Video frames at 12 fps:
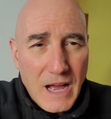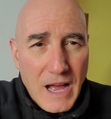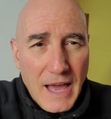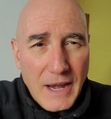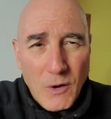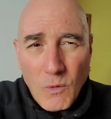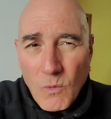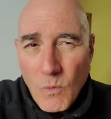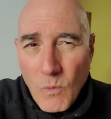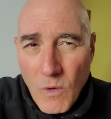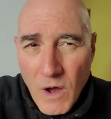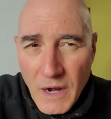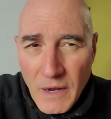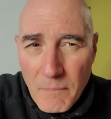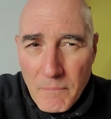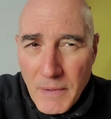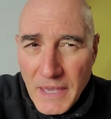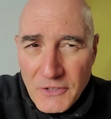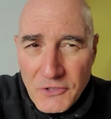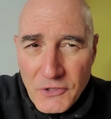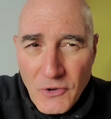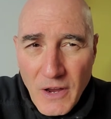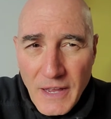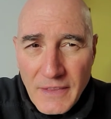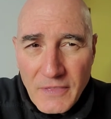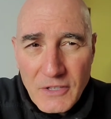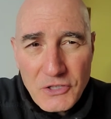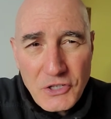I don't want to bench grind the